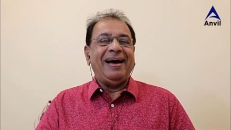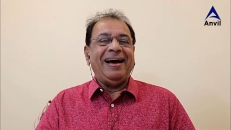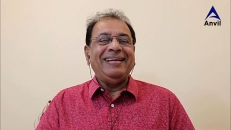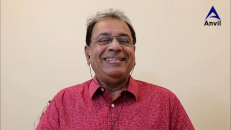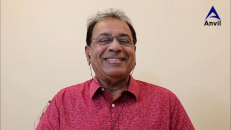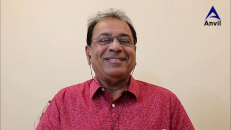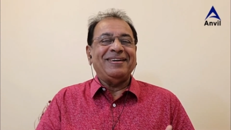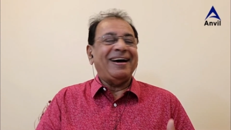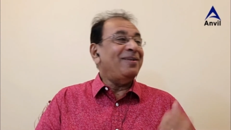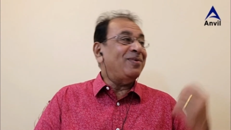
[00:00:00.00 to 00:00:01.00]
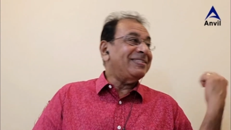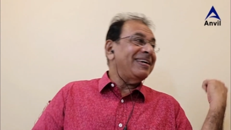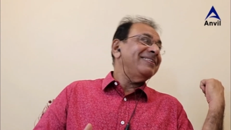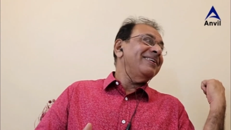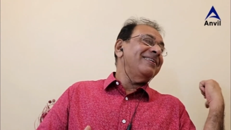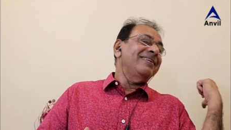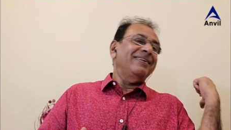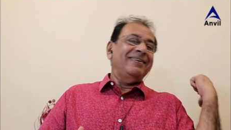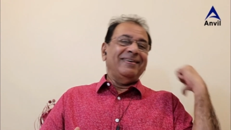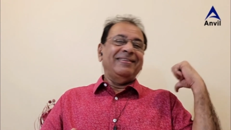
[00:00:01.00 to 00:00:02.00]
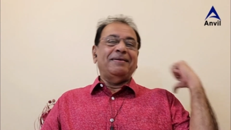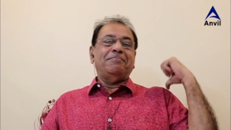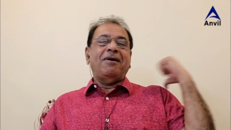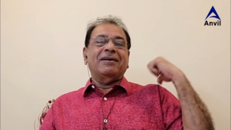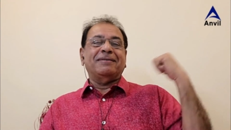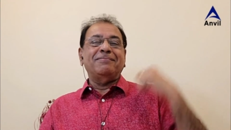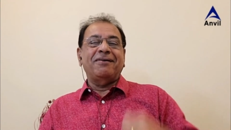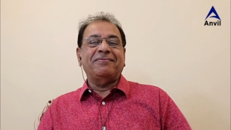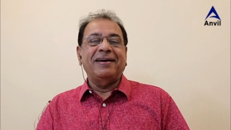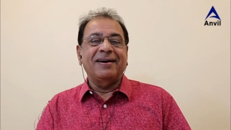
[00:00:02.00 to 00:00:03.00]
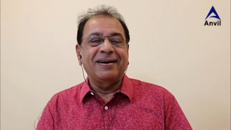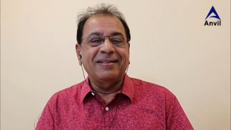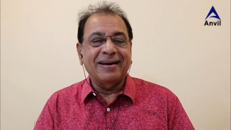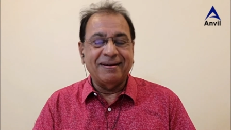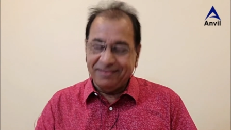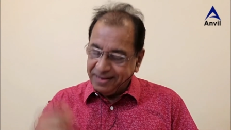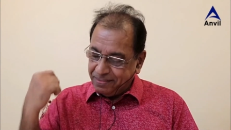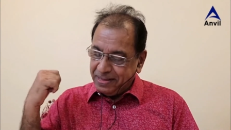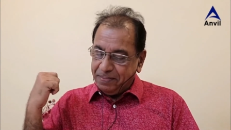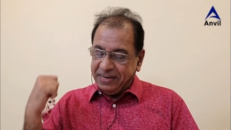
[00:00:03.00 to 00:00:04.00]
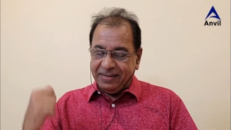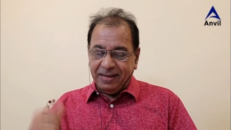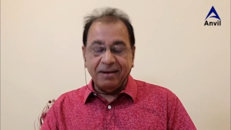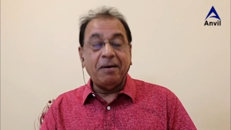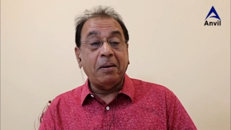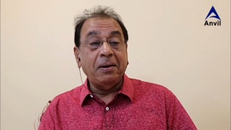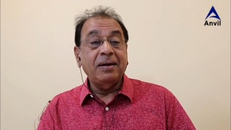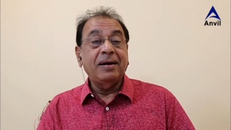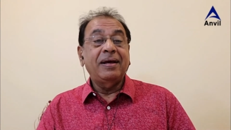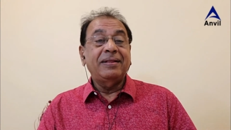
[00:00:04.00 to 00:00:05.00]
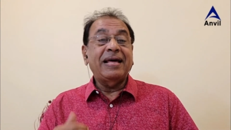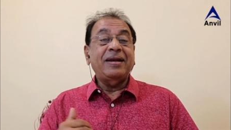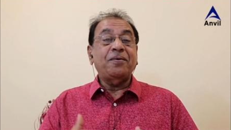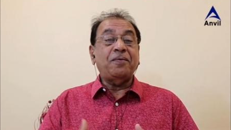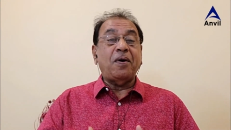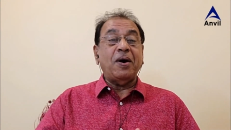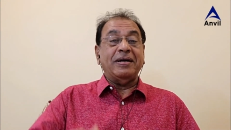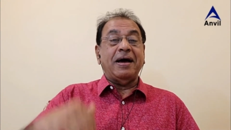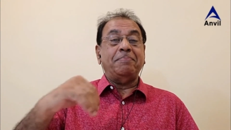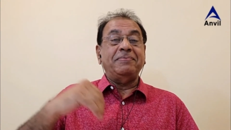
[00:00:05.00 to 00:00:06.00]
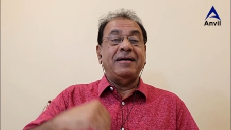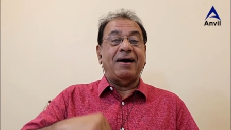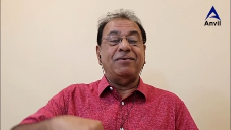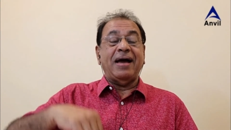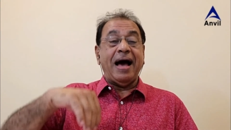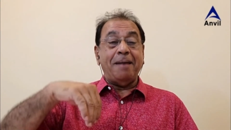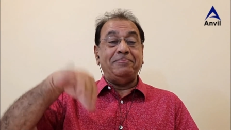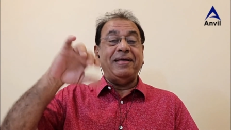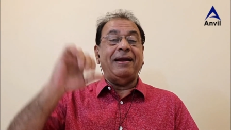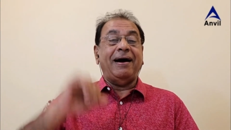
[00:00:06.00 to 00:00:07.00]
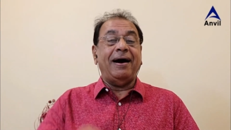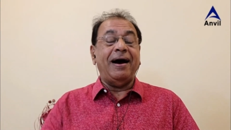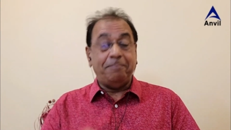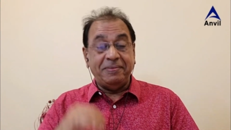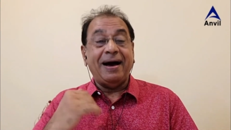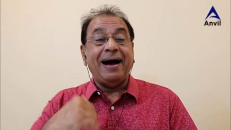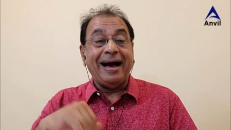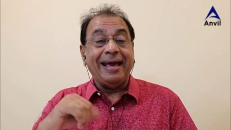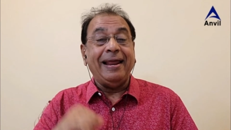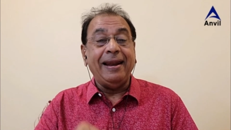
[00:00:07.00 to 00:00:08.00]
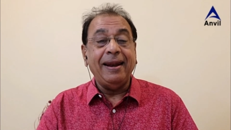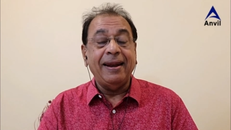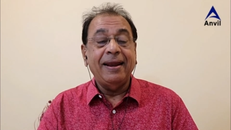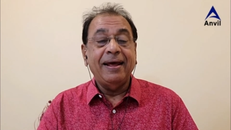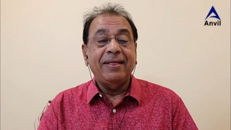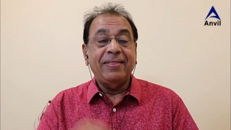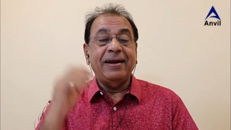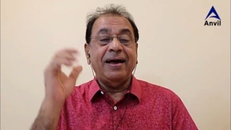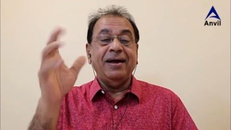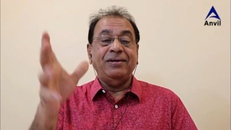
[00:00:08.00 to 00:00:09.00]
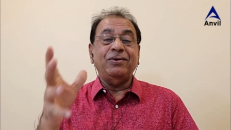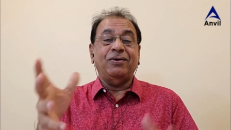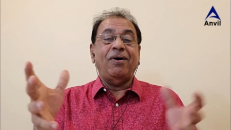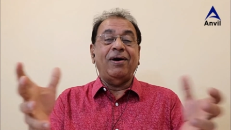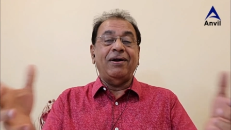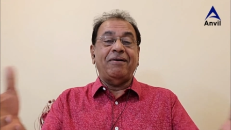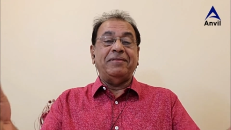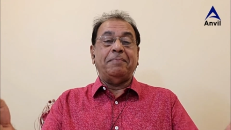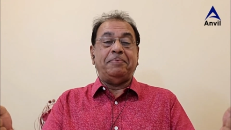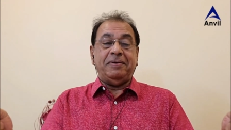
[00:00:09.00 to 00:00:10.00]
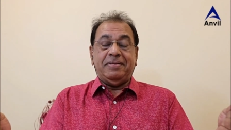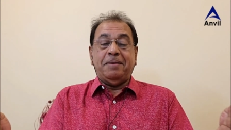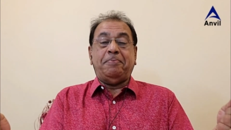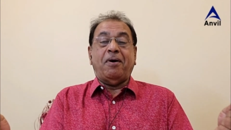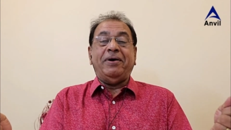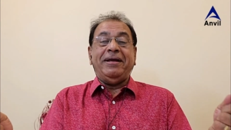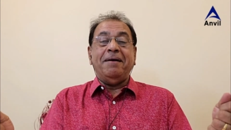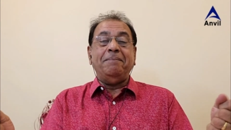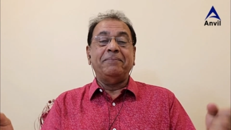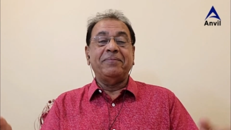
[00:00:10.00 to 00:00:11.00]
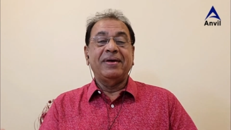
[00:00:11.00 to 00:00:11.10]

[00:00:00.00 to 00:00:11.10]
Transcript: I was at the bottom of the hall. Then I walked up the aisle. Then I took hold of the podium,